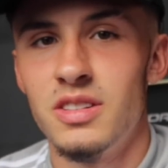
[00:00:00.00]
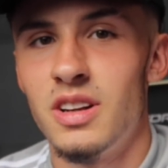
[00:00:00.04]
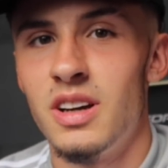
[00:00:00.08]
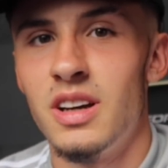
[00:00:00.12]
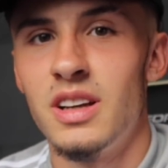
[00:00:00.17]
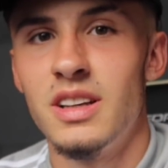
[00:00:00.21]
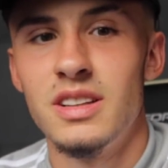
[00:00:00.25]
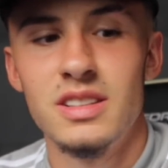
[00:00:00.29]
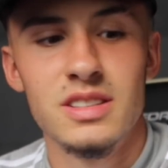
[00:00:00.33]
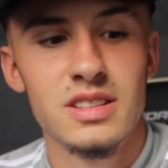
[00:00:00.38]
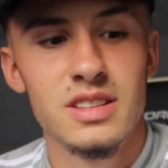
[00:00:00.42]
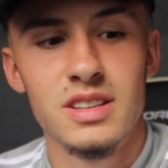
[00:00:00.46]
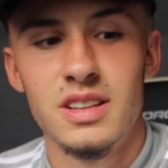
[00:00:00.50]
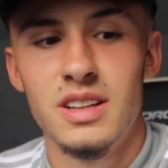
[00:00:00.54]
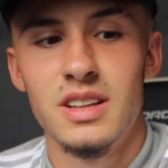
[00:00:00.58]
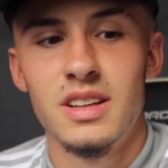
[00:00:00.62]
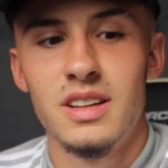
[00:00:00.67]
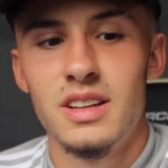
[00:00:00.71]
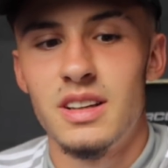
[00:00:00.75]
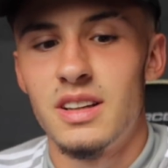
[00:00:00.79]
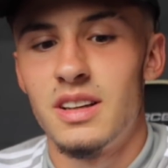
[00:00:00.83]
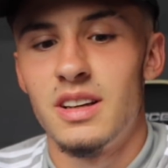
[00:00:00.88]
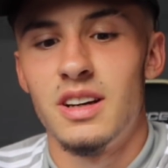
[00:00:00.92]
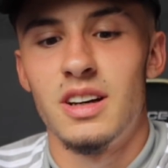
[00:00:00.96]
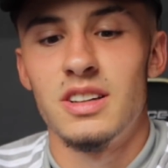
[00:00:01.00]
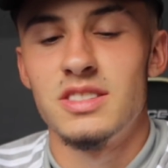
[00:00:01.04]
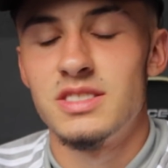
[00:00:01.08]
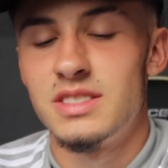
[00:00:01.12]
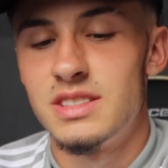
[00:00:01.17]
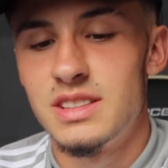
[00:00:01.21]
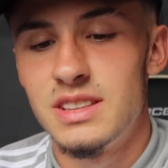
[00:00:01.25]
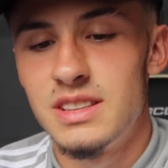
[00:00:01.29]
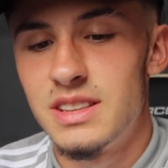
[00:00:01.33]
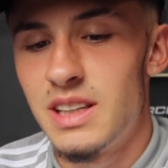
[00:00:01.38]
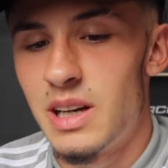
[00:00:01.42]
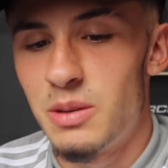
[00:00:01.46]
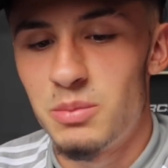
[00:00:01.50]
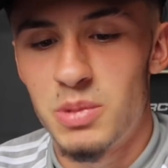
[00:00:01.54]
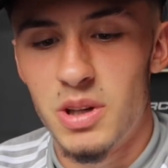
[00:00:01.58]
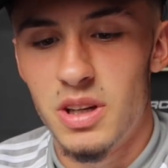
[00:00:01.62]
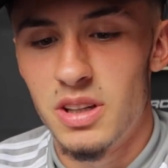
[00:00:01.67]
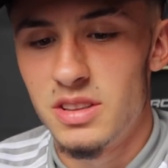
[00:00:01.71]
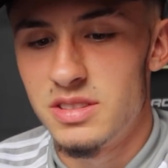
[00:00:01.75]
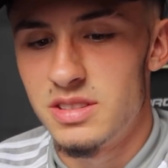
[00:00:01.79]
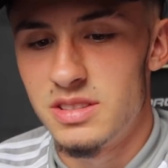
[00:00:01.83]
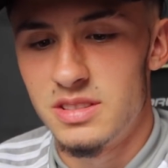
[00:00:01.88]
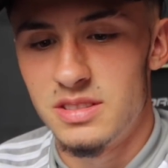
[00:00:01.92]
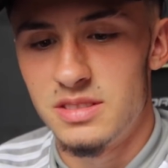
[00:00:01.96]
Like, just need that
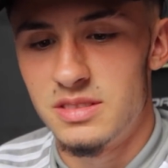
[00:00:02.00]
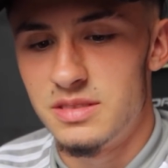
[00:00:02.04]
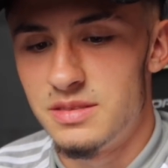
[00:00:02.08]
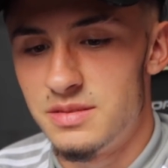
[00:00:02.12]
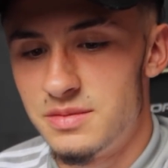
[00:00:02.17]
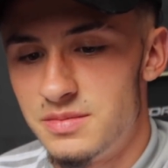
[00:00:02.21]
person.